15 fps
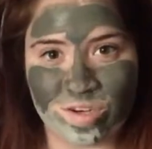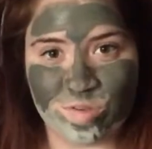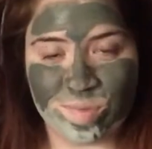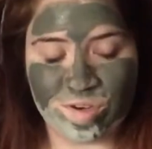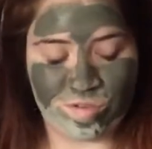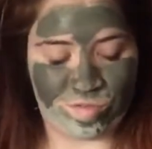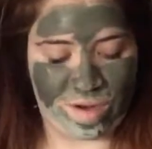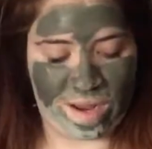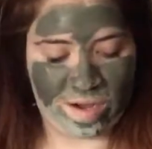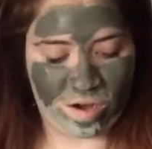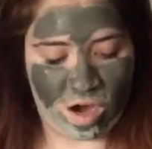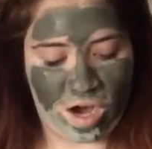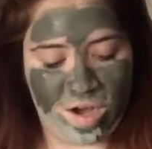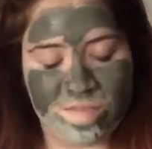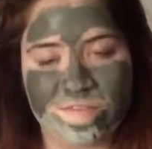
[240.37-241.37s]
a little bit red
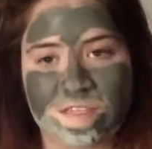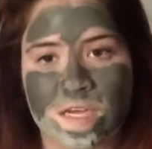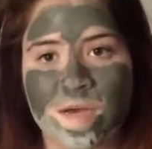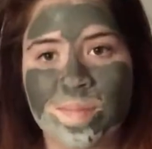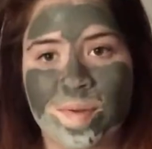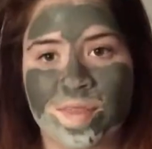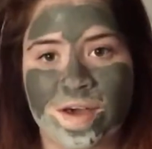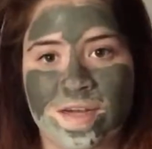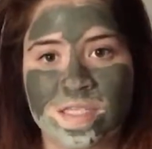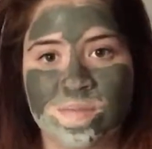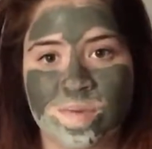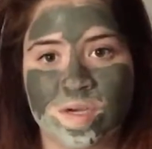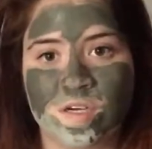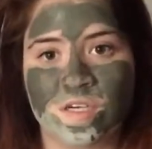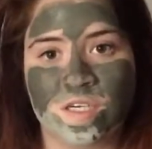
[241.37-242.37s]
after, but that's
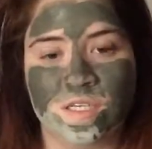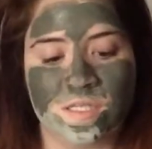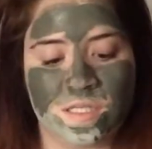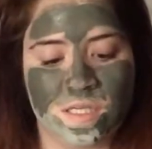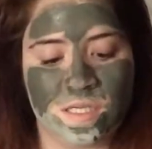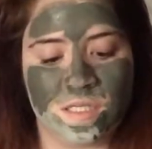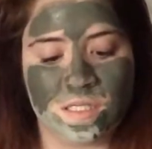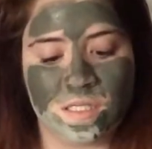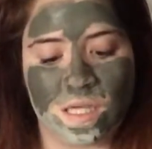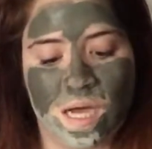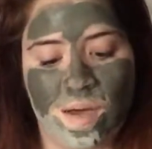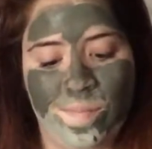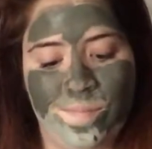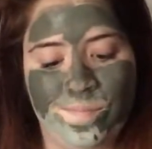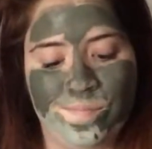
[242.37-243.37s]
because it's
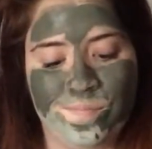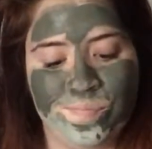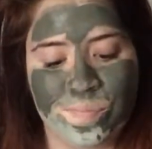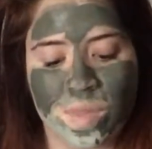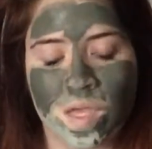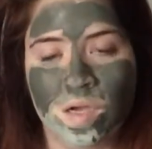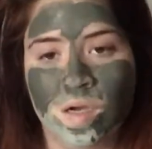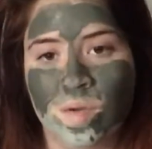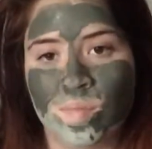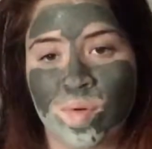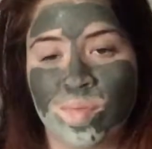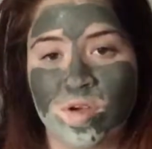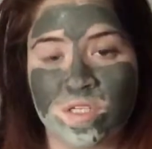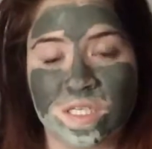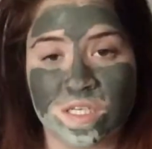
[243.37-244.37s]

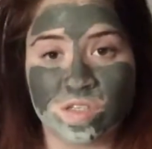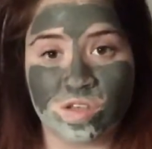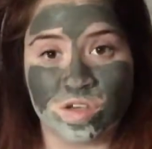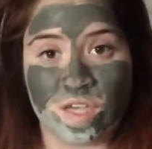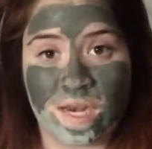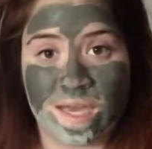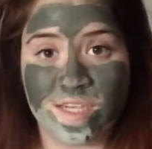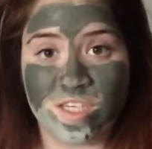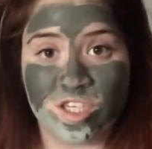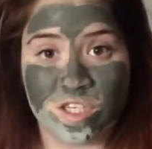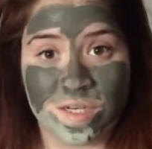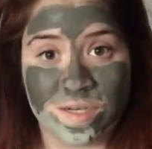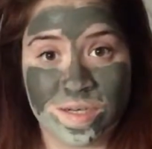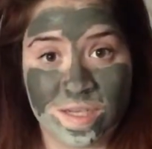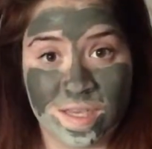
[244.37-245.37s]
promoting
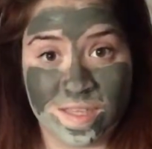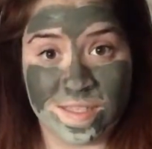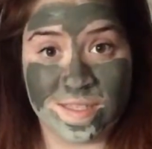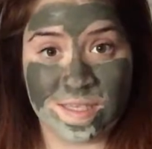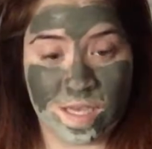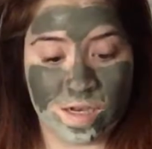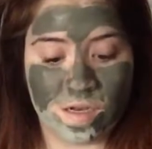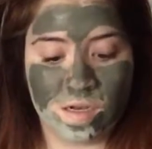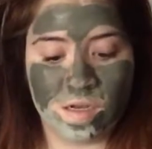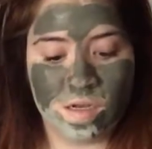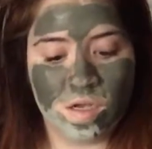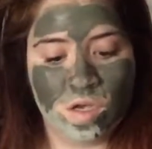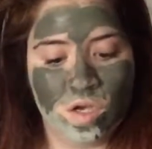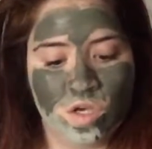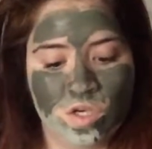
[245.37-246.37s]
circulation in the skin.
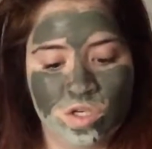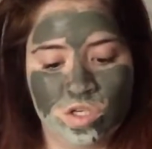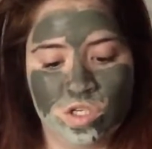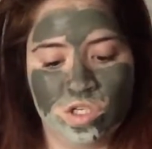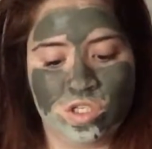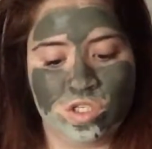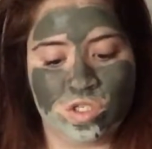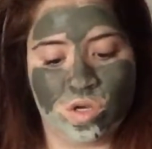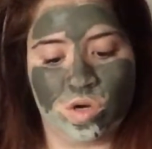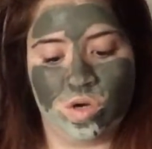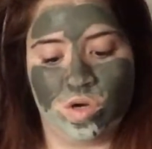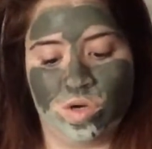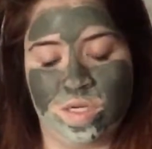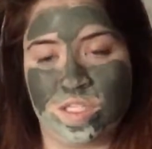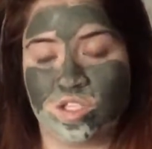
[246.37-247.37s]

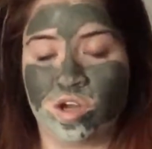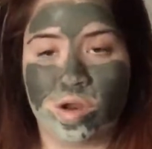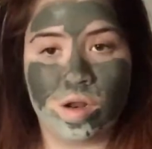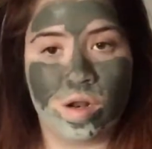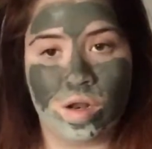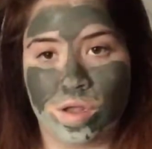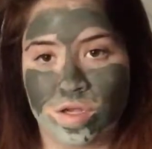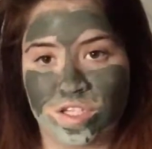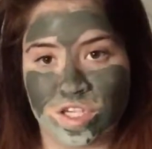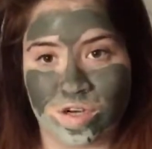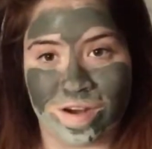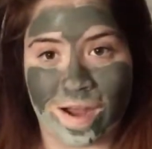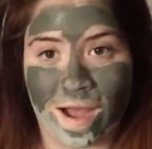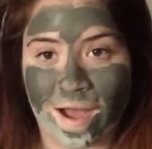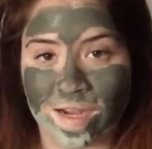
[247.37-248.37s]
So it's not an
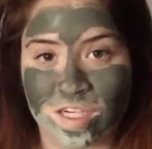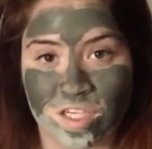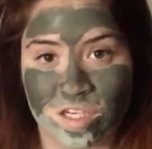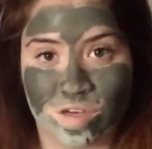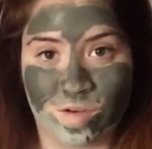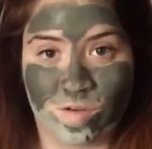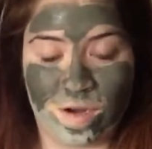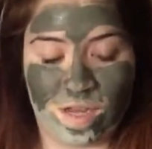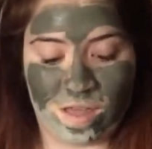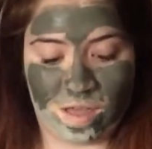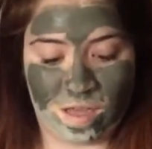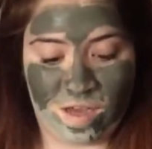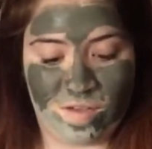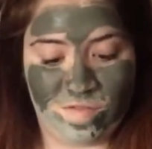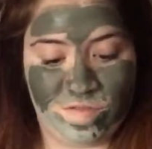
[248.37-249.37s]
allergic reaction or
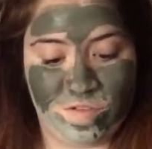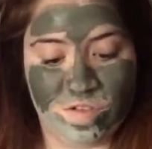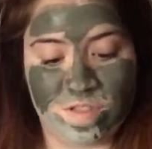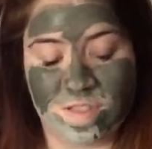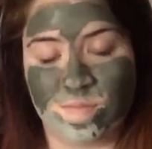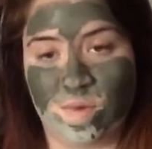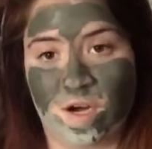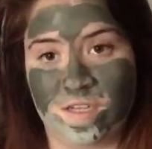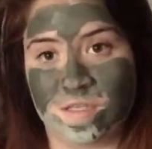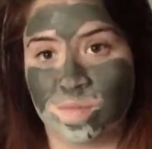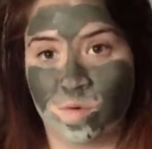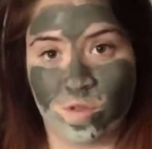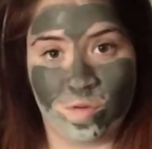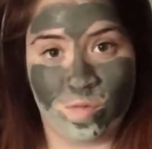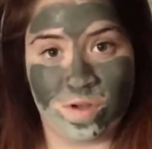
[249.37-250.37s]
anything. I've used this mask
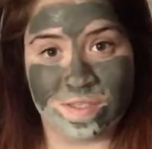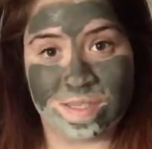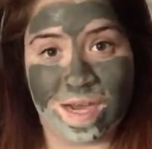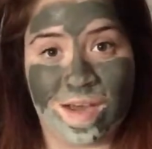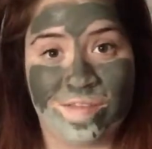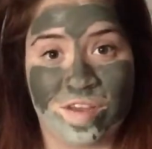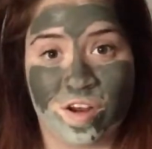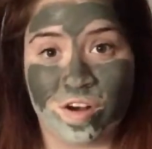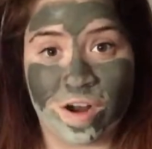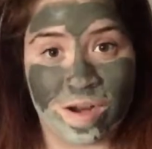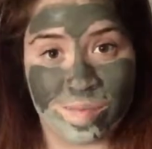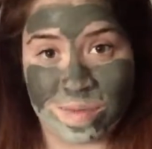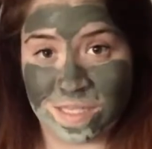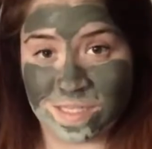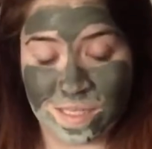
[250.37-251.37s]
more than once. I have
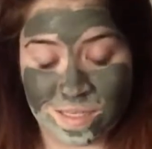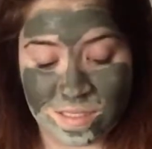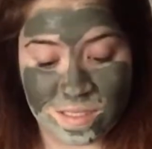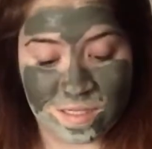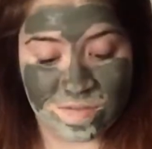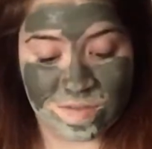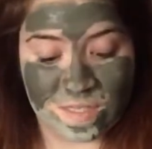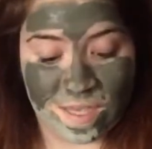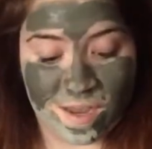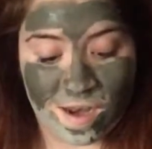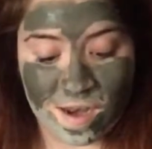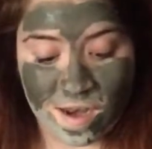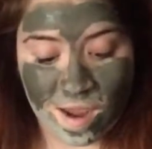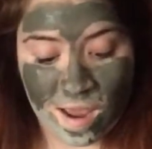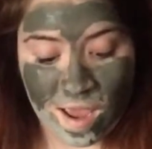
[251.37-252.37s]
incredibly sensitive
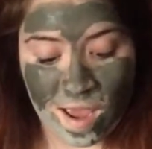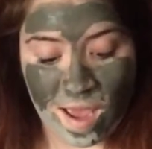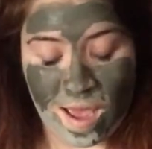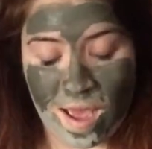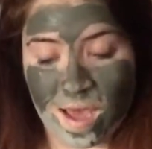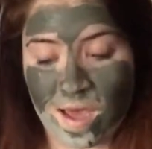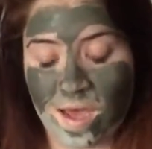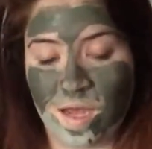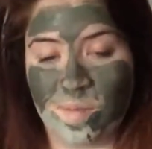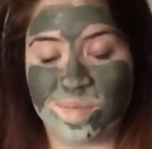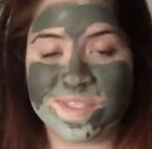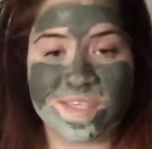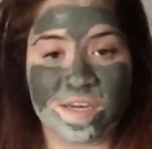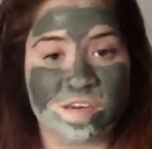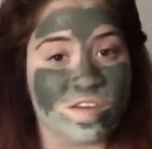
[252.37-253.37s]
skin and my
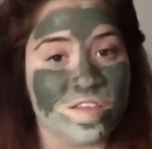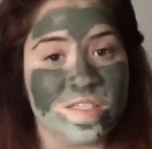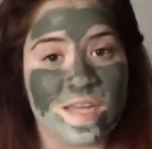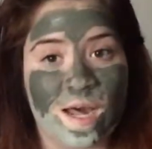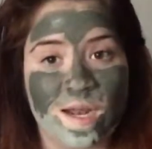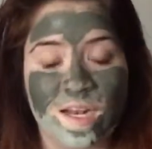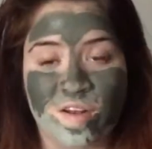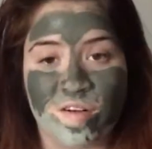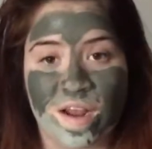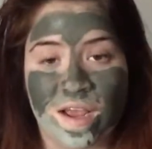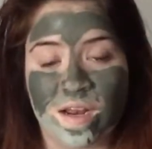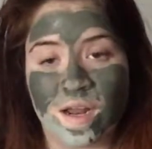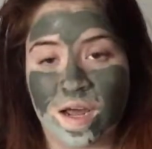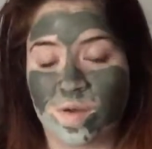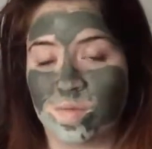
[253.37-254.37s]
skin goes slightly
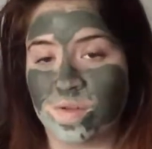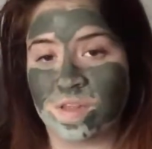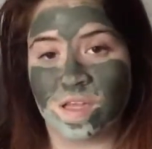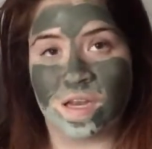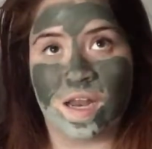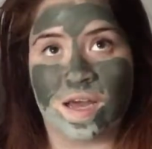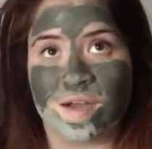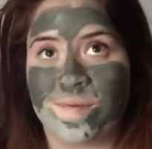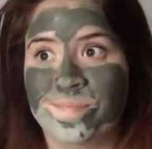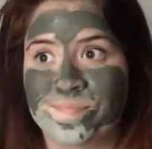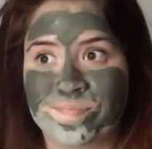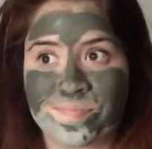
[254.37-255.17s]
red, and within like